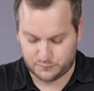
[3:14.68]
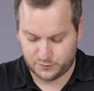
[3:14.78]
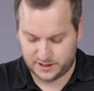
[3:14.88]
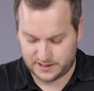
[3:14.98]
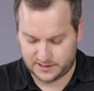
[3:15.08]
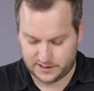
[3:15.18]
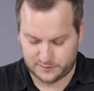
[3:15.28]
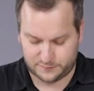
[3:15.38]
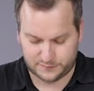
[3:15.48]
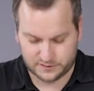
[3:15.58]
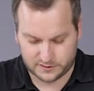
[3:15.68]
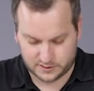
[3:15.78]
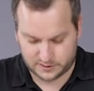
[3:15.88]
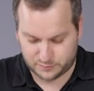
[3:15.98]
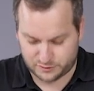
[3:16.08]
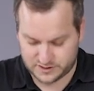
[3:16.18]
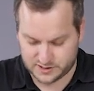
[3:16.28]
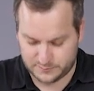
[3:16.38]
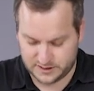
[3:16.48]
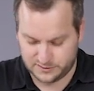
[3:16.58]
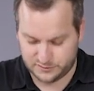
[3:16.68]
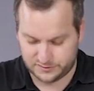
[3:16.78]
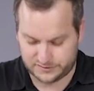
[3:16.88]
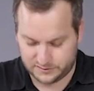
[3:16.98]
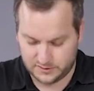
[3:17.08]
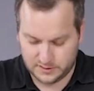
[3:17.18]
We then have the pressure values,